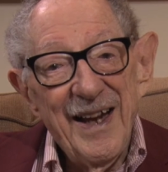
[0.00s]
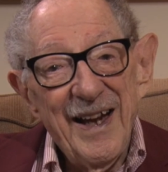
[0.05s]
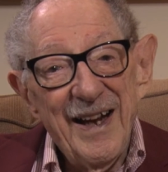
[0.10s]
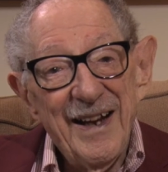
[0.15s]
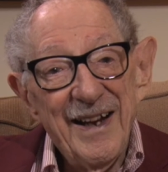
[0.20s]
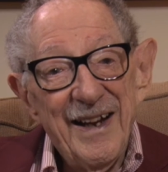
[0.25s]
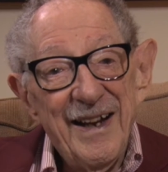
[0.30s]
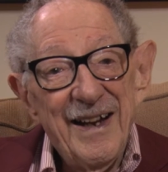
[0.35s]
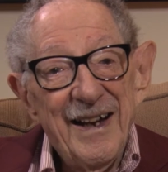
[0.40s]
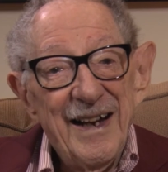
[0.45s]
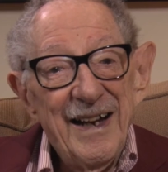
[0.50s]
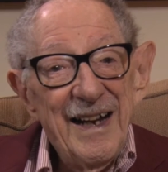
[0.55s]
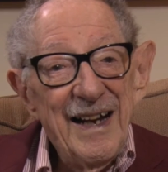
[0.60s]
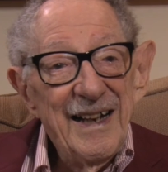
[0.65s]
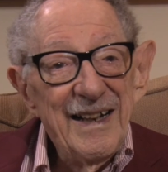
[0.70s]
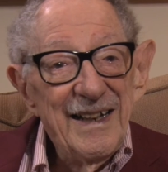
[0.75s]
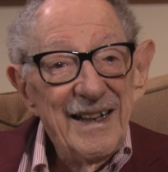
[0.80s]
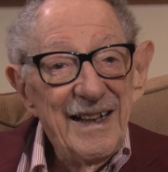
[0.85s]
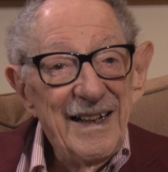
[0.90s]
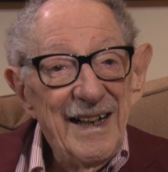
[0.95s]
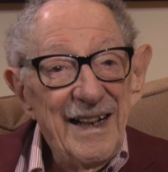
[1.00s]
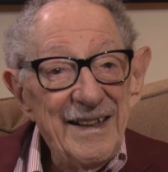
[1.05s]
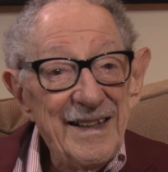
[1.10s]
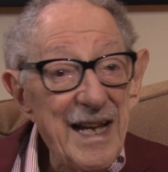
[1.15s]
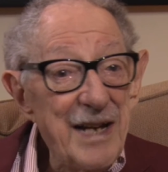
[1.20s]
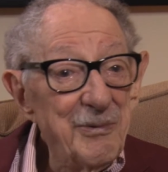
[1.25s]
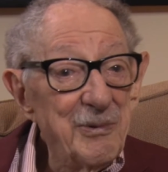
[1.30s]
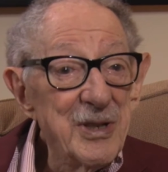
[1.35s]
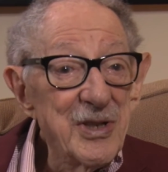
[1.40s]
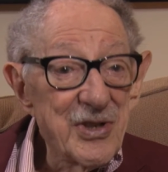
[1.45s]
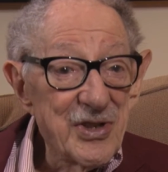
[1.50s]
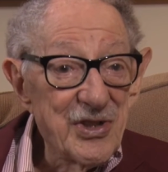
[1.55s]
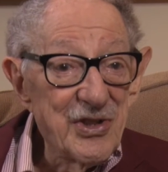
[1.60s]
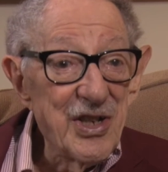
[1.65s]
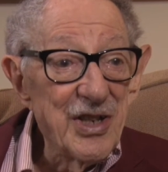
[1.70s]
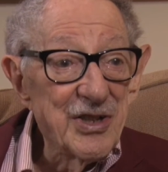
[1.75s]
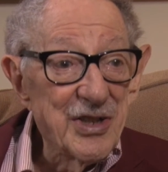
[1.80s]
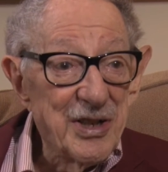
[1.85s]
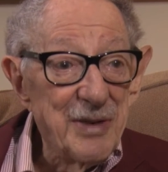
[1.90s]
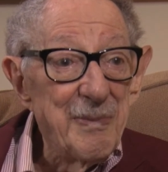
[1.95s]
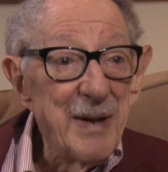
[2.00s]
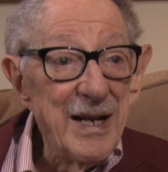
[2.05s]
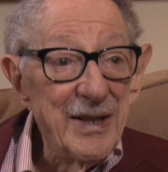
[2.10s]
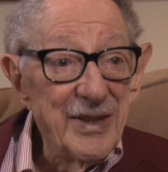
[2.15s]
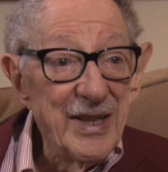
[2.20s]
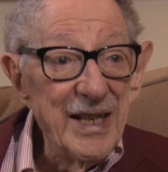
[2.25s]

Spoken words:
And that was just about